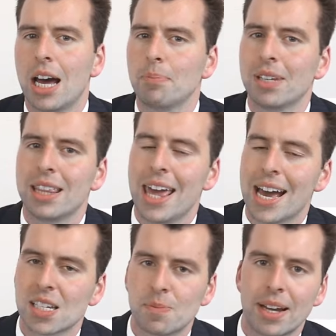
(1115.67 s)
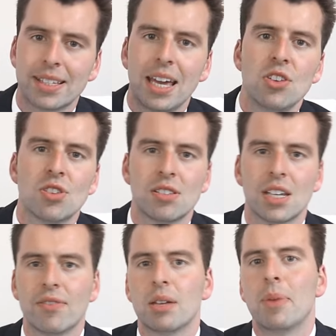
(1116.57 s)
and up to the expectations
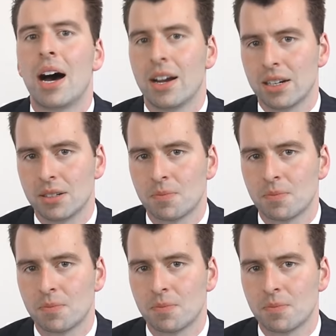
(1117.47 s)
of the buyer.